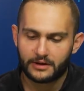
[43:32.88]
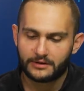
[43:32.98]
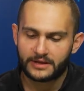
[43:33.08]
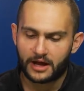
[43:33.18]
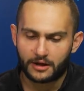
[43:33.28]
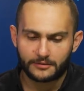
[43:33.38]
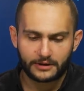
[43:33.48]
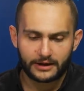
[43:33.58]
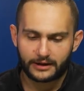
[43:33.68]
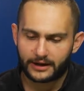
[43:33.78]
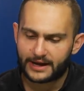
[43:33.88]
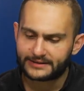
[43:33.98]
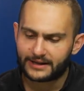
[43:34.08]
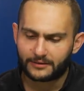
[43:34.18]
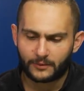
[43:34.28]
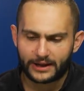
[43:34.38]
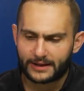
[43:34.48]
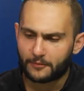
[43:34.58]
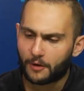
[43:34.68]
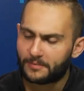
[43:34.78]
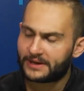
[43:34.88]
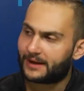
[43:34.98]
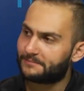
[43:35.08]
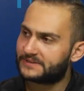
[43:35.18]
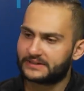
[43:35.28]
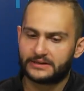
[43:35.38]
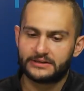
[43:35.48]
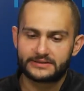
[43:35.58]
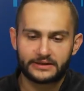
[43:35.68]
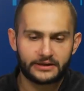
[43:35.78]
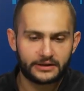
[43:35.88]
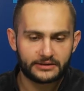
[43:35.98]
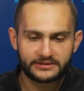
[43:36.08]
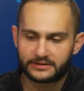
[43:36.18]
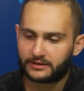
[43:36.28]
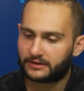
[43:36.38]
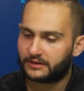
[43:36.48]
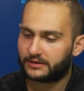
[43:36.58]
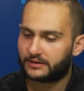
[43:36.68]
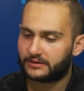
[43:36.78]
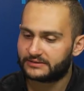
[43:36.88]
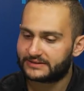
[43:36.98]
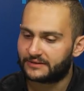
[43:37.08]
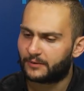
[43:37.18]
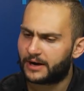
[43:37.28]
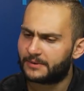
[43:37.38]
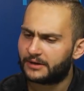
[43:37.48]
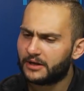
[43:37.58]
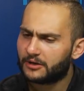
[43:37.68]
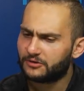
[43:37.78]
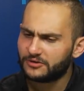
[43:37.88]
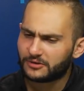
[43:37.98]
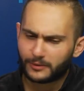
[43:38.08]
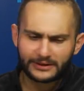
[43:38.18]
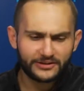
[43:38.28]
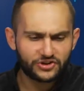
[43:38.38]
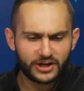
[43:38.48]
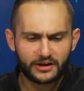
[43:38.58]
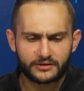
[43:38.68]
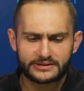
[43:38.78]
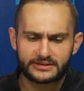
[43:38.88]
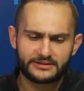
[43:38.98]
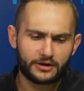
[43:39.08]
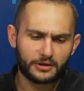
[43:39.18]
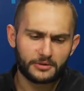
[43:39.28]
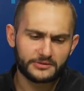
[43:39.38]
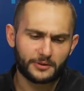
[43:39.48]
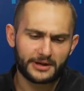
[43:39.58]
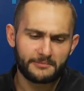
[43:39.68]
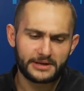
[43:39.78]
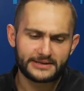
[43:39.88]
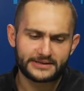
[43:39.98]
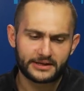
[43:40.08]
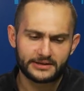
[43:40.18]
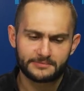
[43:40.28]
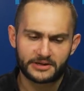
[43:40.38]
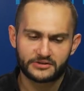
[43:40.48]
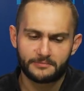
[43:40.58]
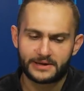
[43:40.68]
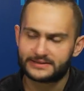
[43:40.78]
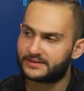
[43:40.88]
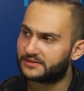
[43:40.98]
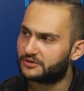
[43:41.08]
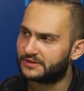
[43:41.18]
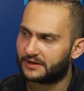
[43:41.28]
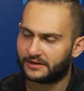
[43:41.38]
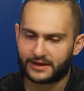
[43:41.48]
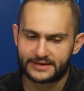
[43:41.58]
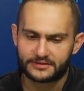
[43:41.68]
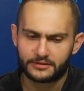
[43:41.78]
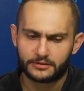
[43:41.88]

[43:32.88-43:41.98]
Now, Adel, while I'm opening up this environment, could you quickly share us and talk about what MBSA is, Microsoft Baseline Security Analyzer?